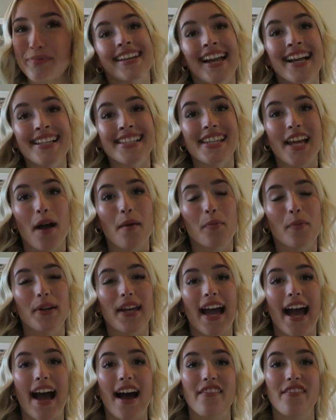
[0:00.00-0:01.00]
Next up, we
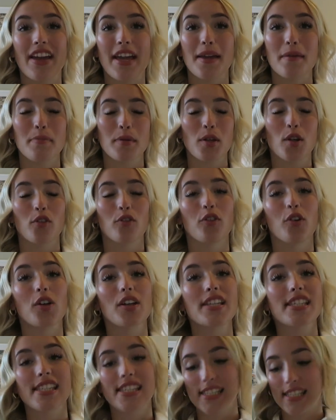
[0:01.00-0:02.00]
have a
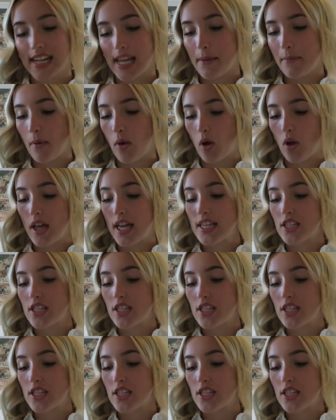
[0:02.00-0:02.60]
beautiful staple